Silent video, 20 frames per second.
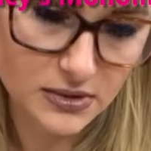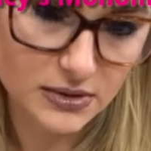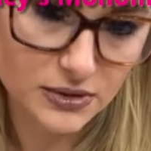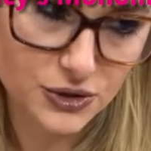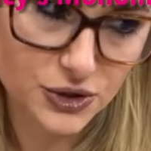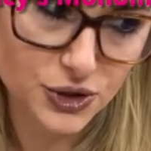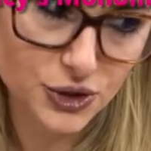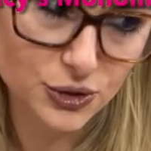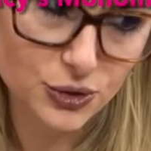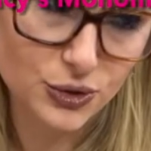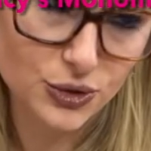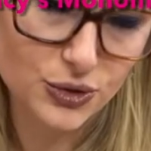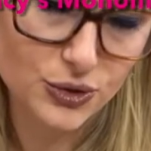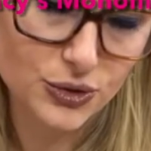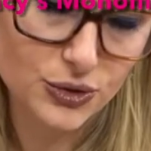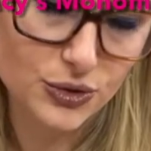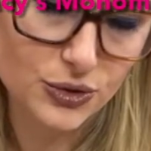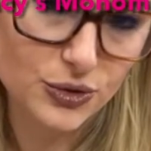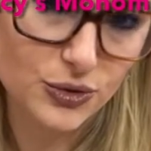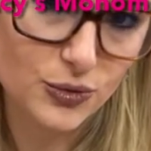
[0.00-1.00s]

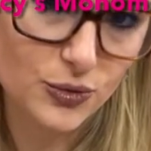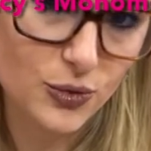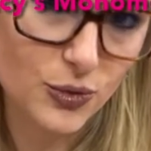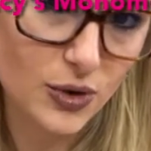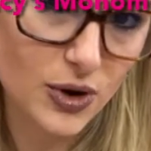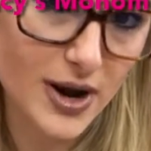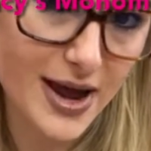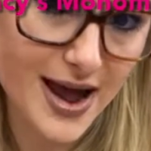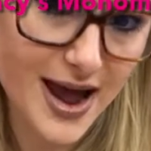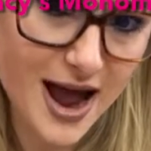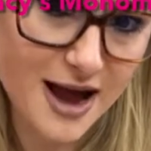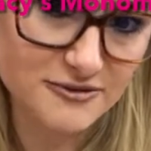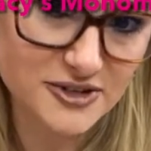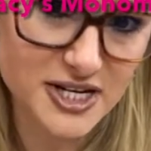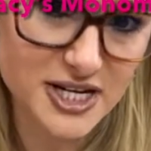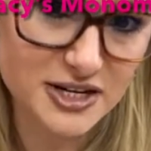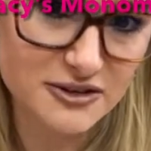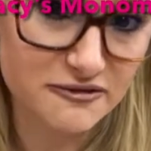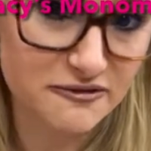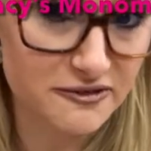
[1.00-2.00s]
You have to
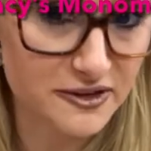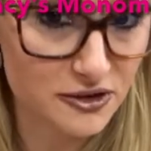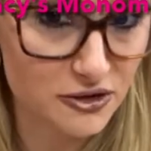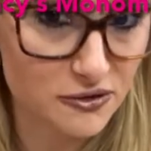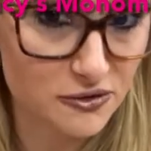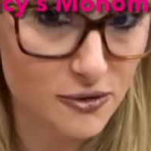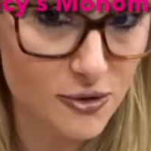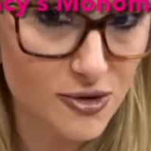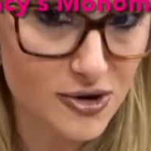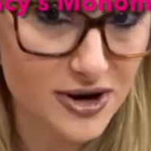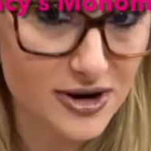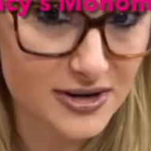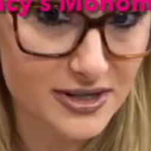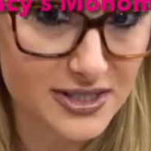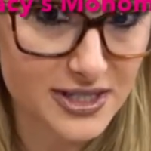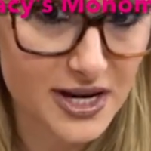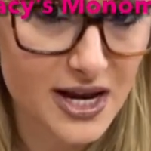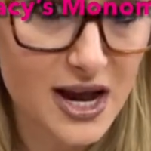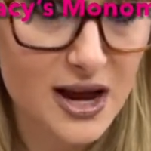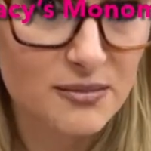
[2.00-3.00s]
get a feel for
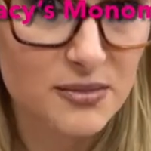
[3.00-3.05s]
it,